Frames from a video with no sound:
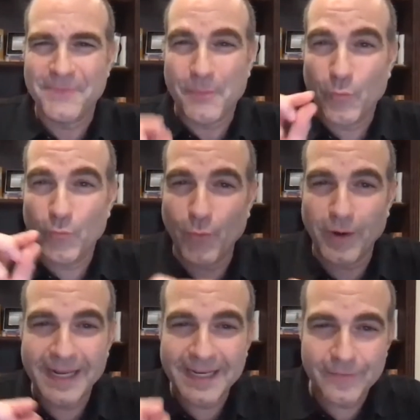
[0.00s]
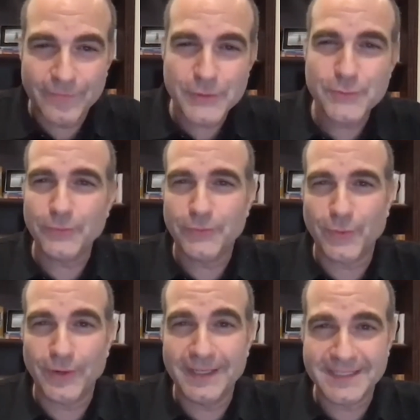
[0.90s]
For individuals who
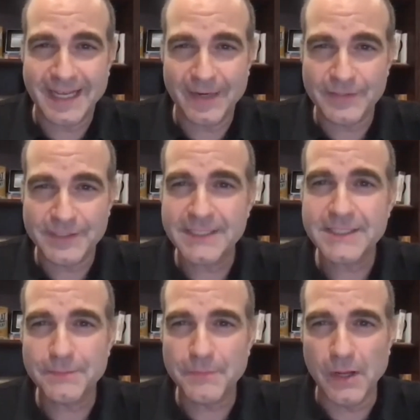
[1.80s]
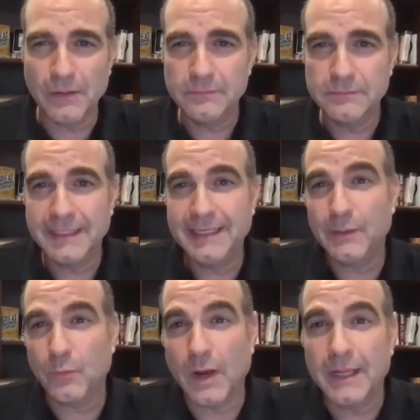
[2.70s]
are inside of a system, though, they need a
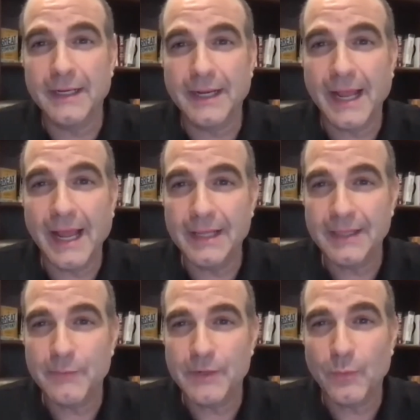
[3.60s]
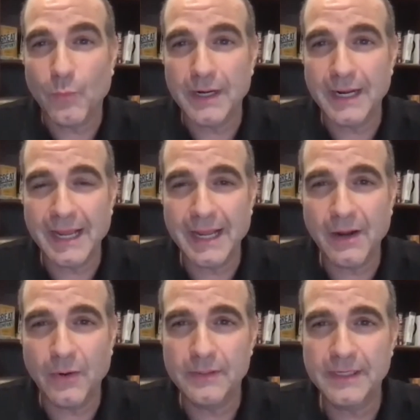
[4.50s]
what and a they need a what and a how.